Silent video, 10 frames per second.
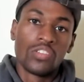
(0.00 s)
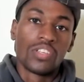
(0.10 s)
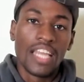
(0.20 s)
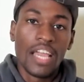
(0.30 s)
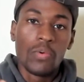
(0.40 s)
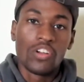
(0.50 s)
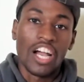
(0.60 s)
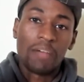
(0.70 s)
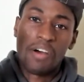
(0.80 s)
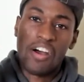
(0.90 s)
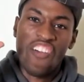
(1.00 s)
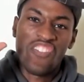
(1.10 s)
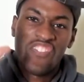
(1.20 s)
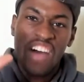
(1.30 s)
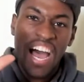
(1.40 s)
So today we're talking about our
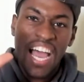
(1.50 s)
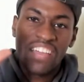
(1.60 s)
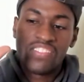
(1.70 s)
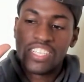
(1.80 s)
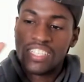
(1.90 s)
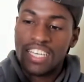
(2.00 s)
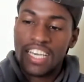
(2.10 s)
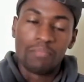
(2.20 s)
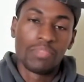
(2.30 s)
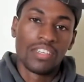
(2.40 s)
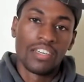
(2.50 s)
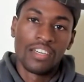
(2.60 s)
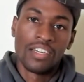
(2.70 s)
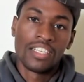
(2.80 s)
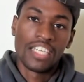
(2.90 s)
5 tips
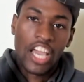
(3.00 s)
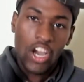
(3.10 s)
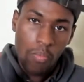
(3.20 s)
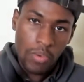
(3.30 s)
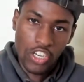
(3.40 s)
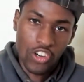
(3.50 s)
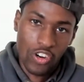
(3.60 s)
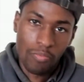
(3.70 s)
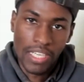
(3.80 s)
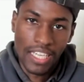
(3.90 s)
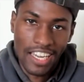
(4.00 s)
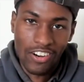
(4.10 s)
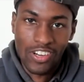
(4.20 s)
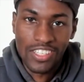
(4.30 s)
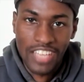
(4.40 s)
to help your
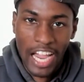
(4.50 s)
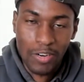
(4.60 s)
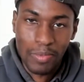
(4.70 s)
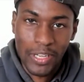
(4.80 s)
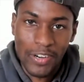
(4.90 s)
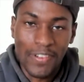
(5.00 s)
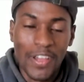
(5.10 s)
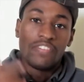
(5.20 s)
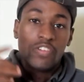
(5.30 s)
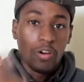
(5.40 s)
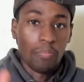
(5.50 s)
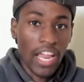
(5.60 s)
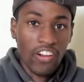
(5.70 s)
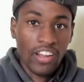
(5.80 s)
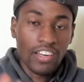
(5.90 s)
beginner soccer player. If you're a
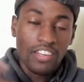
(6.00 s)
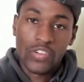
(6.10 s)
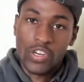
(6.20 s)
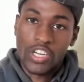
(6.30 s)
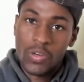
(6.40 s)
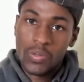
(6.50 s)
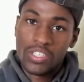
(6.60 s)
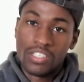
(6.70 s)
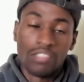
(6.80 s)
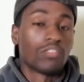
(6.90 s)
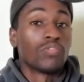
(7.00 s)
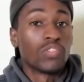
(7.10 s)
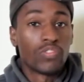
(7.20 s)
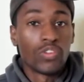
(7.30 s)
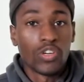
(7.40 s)
parent, if you're a coach, or
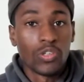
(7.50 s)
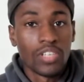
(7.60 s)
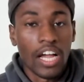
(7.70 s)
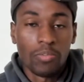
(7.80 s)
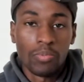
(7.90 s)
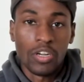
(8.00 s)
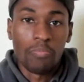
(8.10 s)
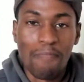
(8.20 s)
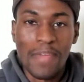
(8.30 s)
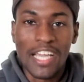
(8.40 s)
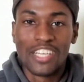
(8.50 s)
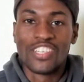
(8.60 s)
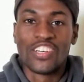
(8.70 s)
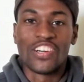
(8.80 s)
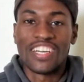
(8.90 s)
even if you're a youth soccer player, make
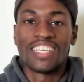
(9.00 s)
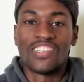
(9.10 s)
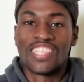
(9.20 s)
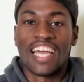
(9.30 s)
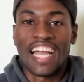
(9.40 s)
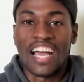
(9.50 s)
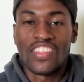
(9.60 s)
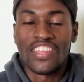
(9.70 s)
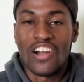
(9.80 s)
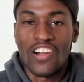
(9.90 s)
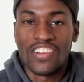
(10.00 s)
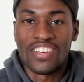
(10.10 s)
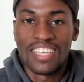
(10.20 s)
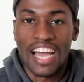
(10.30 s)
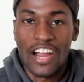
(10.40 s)
sure you check out our
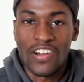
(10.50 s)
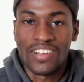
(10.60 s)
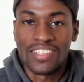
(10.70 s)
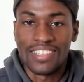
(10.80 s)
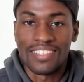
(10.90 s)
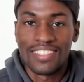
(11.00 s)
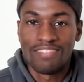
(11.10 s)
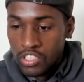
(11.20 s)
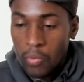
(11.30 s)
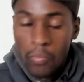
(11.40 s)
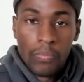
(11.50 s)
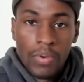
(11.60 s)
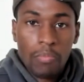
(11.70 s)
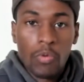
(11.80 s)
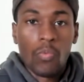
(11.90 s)
entire list. So
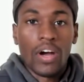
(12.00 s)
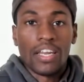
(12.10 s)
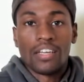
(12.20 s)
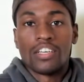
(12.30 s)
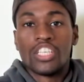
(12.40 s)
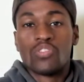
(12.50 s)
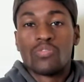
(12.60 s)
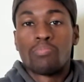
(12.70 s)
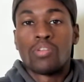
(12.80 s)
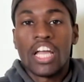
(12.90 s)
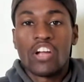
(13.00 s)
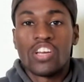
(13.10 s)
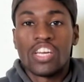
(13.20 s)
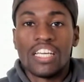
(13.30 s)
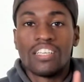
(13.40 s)
number 1, your player
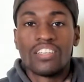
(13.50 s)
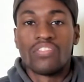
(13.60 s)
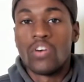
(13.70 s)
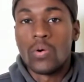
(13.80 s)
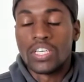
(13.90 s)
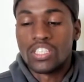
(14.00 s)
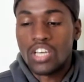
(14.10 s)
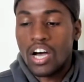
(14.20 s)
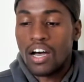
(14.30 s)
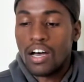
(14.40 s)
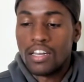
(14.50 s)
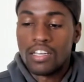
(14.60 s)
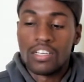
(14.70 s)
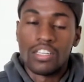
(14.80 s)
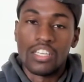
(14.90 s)
needs to focus on
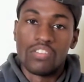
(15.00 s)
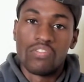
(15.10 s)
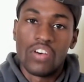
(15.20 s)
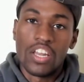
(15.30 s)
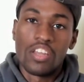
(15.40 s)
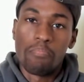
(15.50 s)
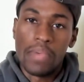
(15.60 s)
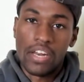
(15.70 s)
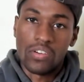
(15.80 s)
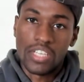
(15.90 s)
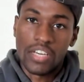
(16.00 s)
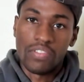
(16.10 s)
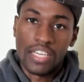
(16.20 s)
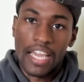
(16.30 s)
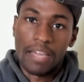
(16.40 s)
the fundamentals of
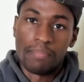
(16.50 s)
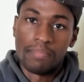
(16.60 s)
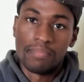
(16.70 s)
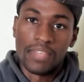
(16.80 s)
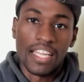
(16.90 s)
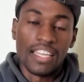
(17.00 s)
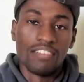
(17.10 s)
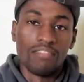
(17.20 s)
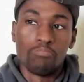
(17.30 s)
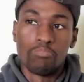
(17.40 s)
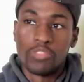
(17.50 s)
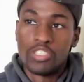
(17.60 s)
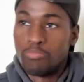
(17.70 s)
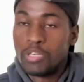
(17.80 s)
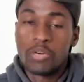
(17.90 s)
the game. And
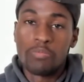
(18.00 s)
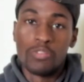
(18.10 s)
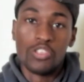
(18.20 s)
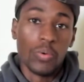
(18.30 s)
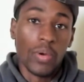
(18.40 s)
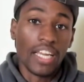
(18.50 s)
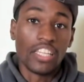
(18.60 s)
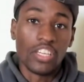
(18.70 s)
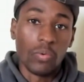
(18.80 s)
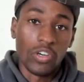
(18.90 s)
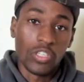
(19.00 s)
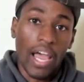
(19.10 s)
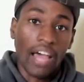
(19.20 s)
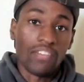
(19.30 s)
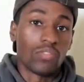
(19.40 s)
to be able to do anything well, you
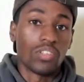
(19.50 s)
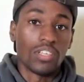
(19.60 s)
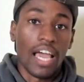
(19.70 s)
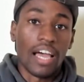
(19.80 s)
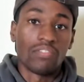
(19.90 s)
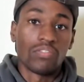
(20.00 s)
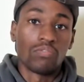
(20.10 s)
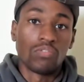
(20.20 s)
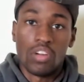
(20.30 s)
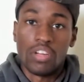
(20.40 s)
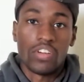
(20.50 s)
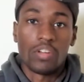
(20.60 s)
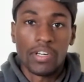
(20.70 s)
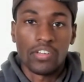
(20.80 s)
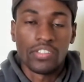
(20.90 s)
have to really have great
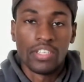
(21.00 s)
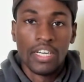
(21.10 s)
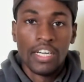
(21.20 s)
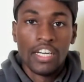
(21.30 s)
fundamentals.